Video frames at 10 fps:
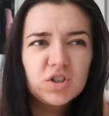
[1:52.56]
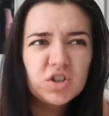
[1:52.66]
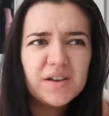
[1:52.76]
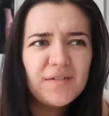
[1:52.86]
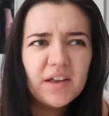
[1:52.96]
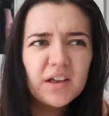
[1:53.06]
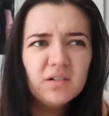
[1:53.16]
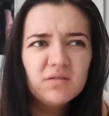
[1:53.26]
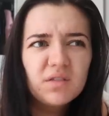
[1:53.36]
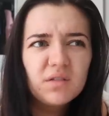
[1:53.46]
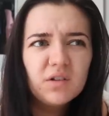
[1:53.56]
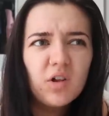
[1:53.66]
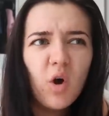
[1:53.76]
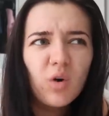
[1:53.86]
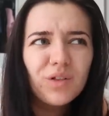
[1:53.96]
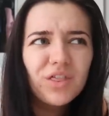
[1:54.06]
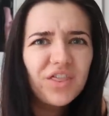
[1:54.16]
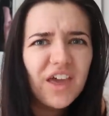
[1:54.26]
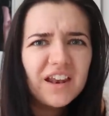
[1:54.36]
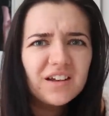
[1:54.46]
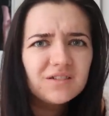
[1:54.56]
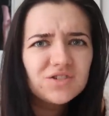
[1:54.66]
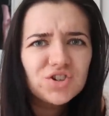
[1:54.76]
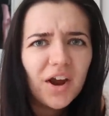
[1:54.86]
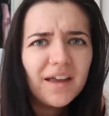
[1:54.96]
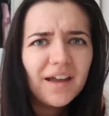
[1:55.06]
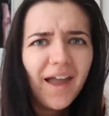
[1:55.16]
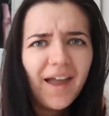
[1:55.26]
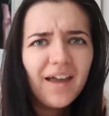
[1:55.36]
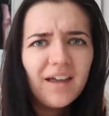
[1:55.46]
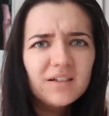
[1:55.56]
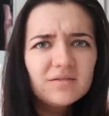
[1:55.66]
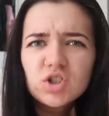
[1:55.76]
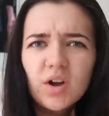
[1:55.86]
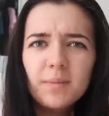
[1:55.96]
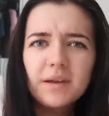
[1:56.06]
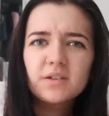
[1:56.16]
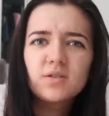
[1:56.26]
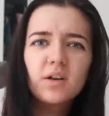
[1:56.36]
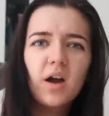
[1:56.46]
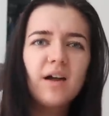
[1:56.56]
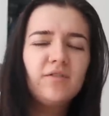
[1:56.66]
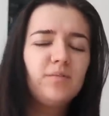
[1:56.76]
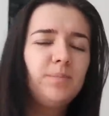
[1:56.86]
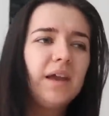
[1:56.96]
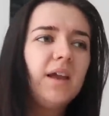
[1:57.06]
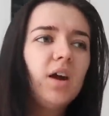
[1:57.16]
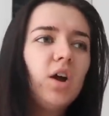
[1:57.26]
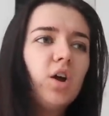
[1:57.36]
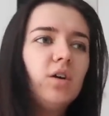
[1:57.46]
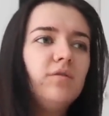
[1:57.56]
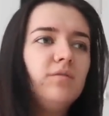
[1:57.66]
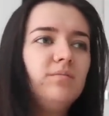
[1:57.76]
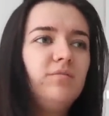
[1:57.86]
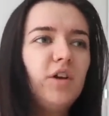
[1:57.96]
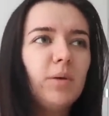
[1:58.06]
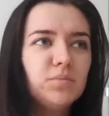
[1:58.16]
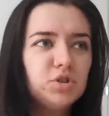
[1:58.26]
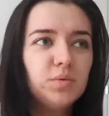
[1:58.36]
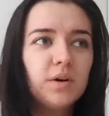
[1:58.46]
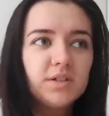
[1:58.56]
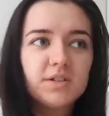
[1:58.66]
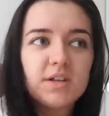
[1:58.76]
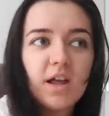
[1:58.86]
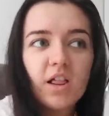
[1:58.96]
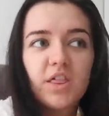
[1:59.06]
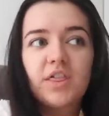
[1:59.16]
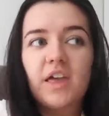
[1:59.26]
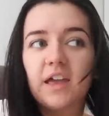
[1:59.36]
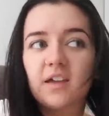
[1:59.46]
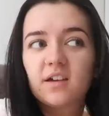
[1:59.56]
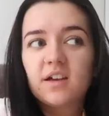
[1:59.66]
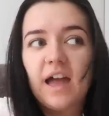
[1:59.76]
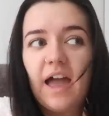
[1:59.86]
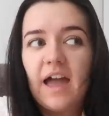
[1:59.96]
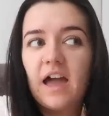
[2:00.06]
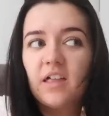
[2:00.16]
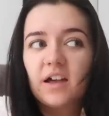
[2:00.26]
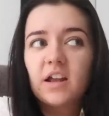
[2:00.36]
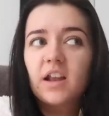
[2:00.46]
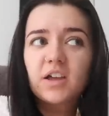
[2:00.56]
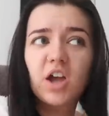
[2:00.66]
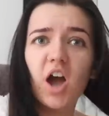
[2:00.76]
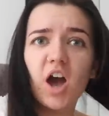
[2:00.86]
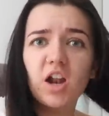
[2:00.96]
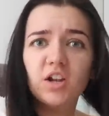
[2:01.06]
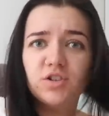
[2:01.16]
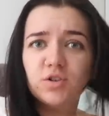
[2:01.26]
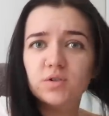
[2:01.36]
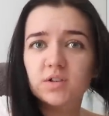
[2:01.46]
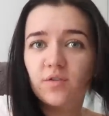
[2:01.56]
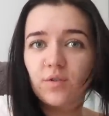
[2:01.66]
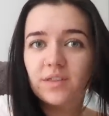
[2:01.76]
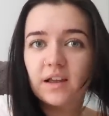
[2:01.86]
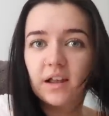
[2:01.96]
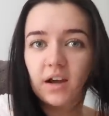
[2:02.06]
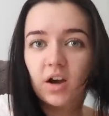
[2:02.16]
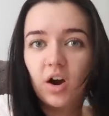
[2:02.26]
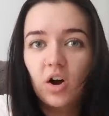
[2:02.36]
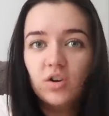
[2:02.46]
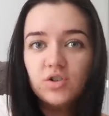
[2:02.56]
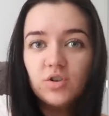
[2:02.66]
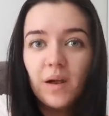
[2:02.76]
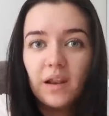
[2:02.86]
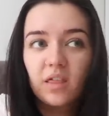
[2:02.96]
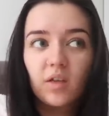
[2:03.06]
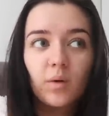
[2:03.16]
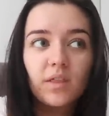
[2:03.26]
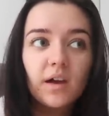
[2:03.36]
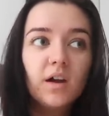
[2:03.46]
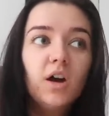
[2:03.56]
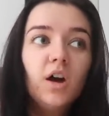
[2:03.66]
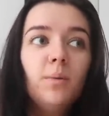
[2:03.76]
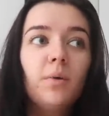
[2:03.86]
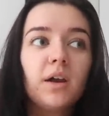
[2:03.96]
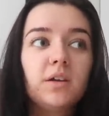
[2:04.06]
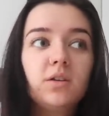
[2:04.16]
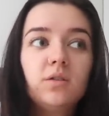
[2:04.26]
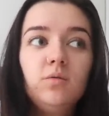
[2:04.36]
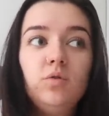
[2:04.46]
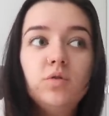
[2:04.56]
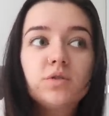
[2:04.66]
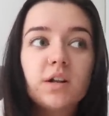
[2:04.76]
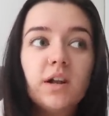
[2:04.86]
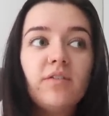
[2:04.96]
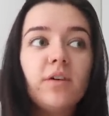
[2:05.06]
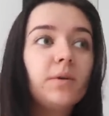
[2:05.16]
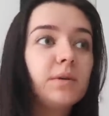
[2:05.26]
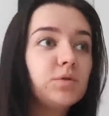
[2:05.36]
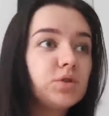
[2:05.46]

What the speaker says: to just have like long thin straight hair? Do you know what I mean? It's not like I have big voluptuous thick hair that I can like curl and do stuff with it. Like, I can't do anything with it, but I used to love it when it was